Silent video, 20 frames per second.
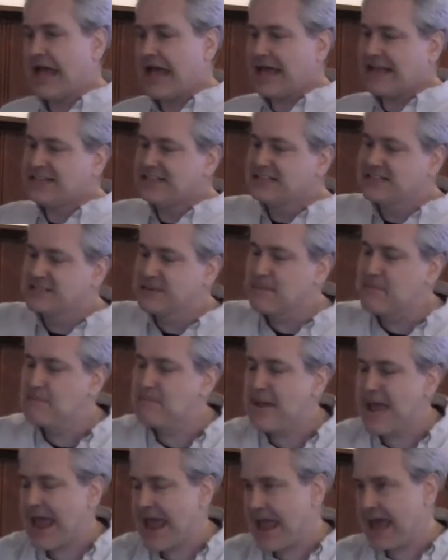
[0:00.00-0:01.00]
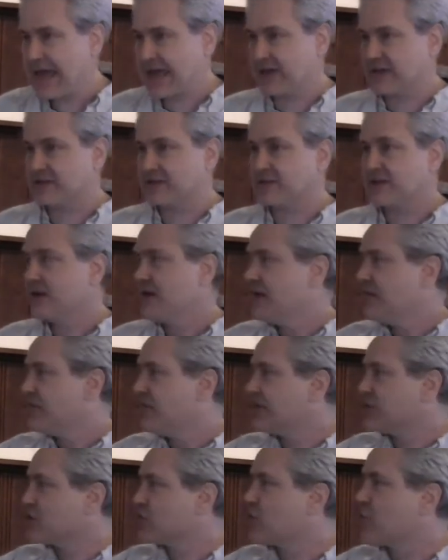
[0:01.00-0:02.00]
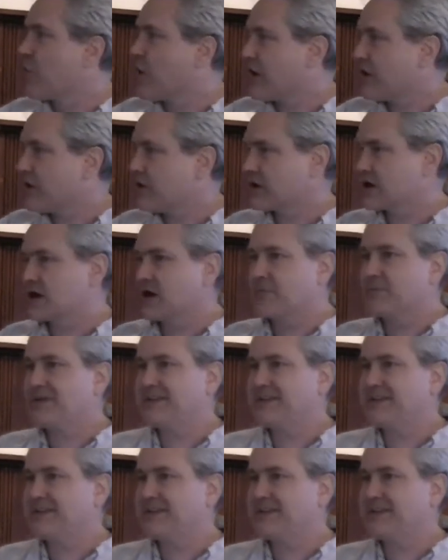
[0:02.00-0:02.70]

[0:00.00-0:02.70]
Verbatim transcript: and demand that Guernica